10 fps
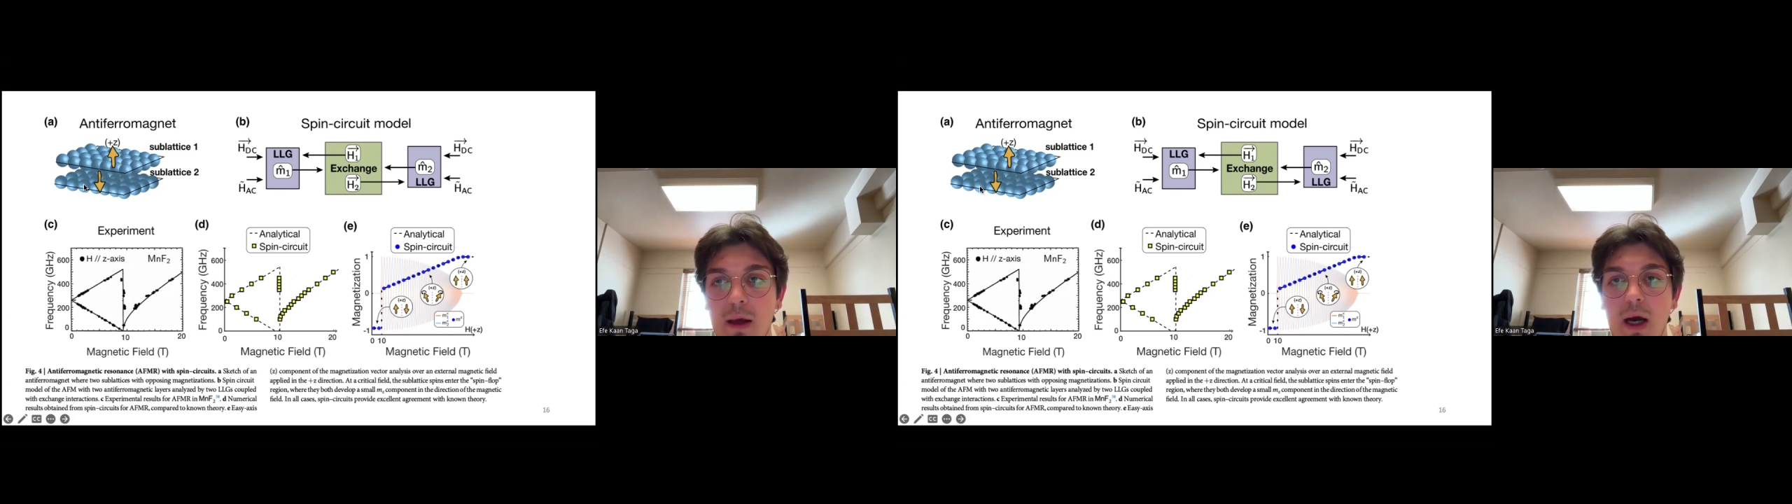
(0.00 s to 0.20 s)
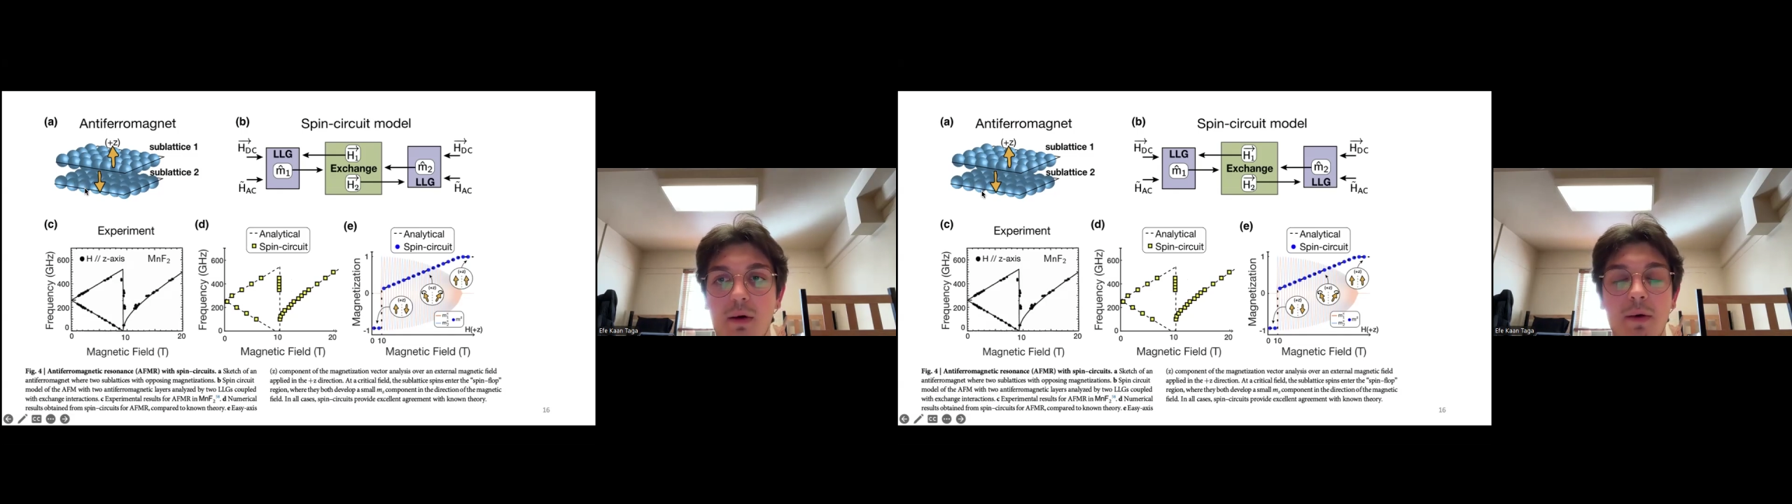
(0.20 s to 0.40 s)

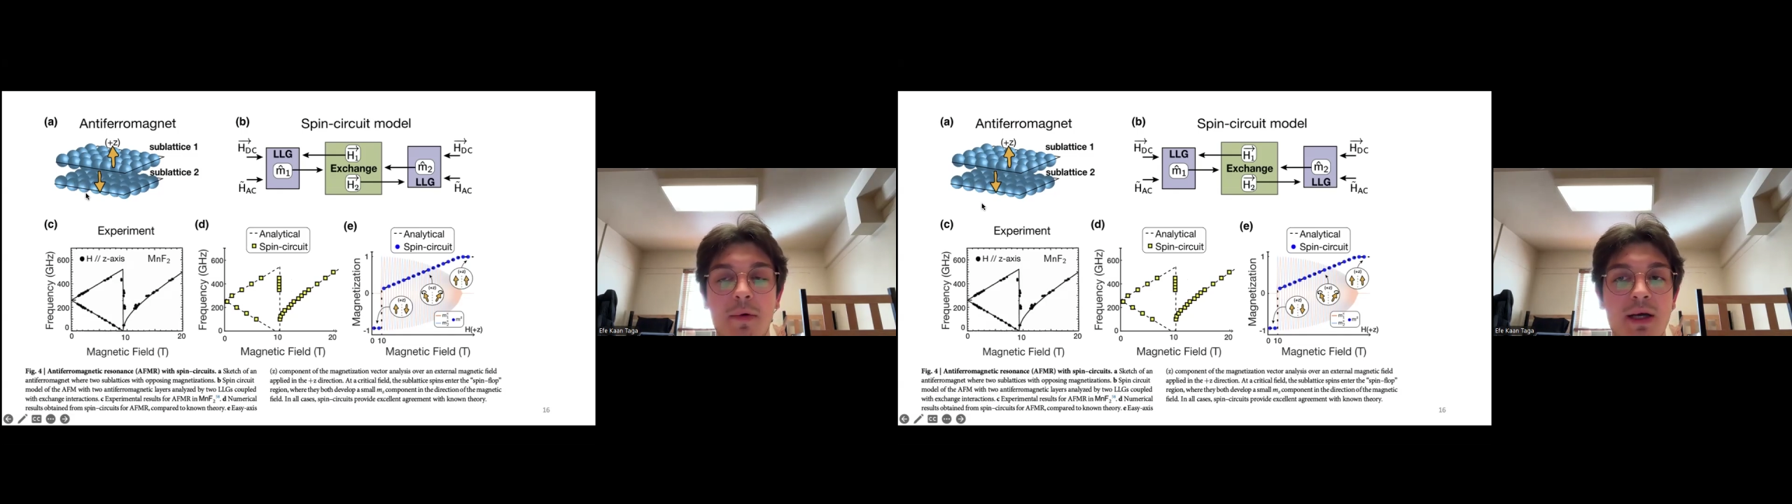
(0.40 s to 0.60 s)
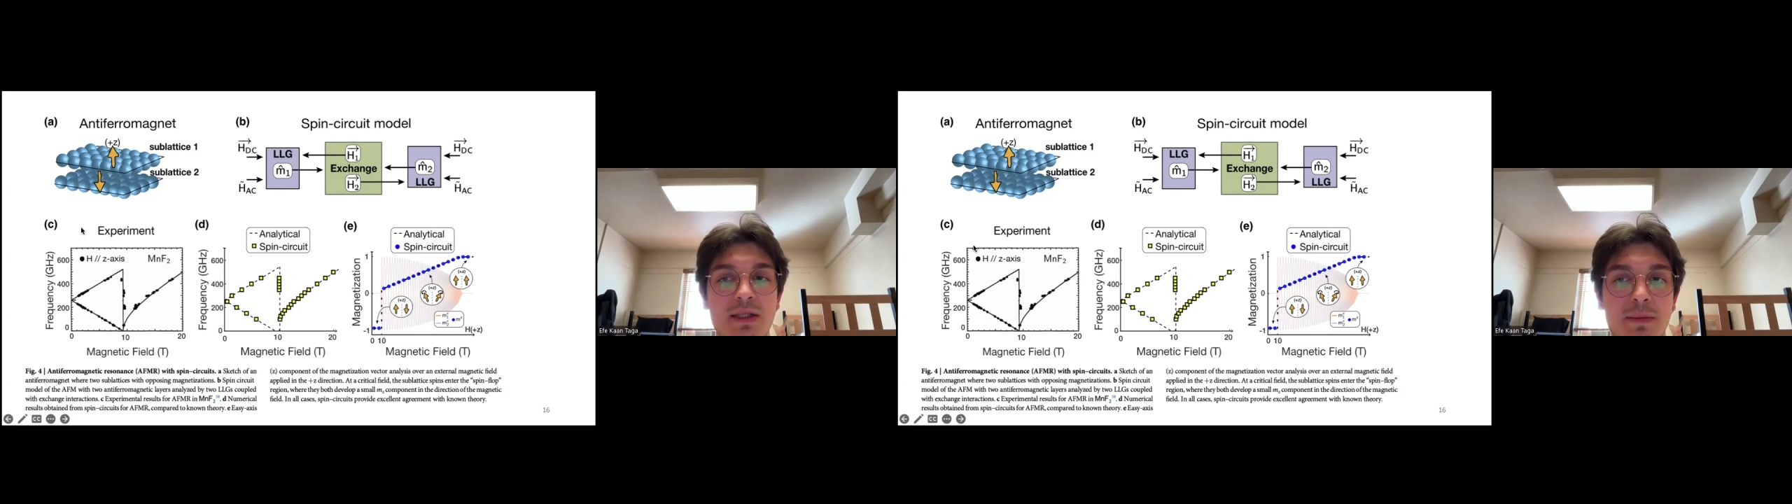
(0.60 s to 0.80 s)
However,
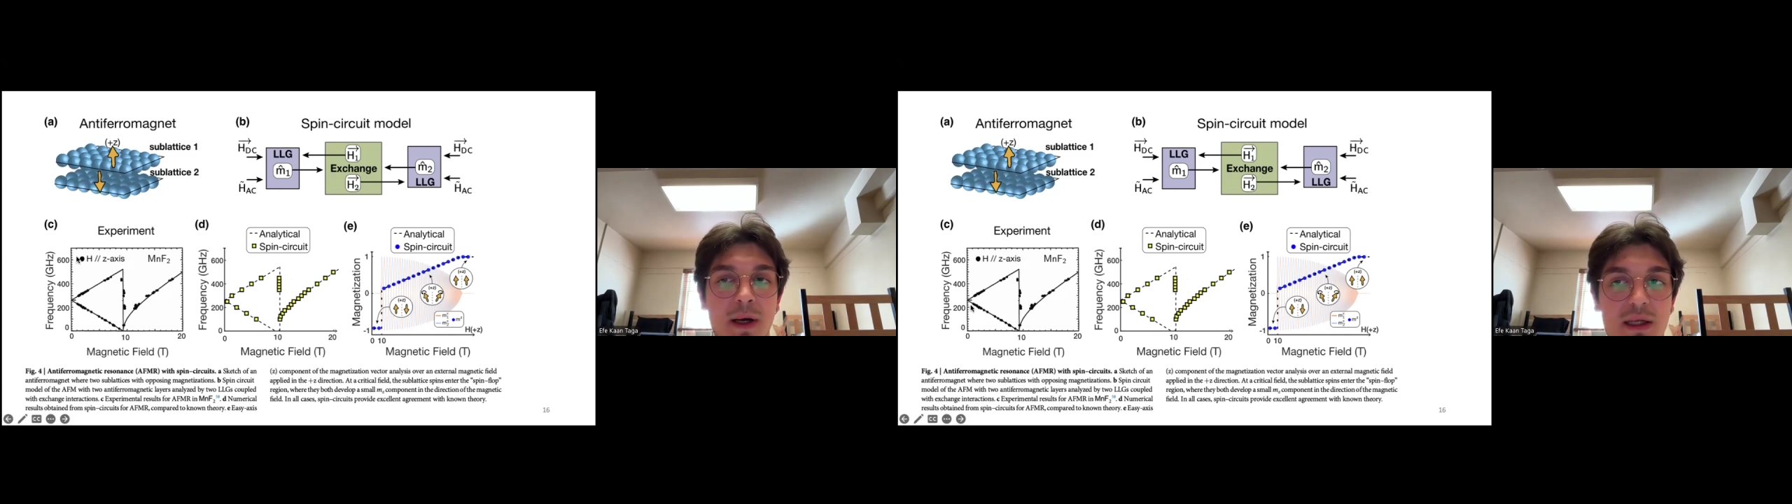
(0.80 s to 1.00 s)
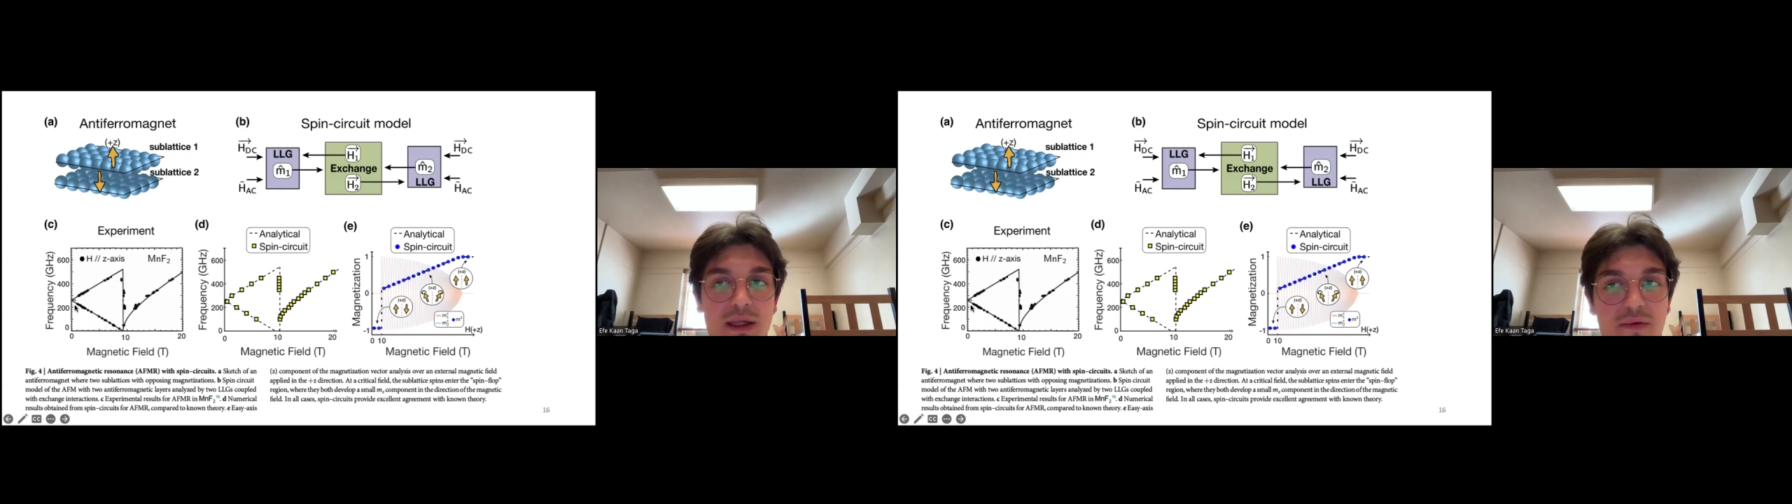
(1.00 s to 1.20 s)
as the
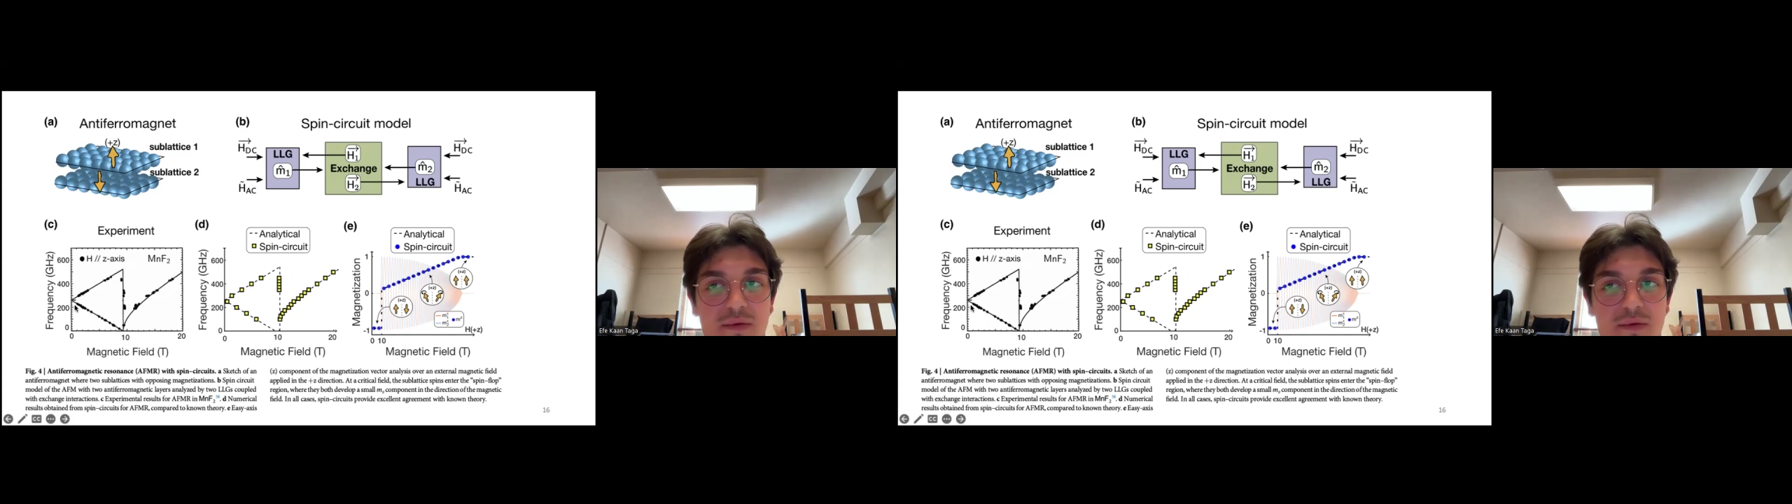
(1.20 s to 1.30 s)
magnetic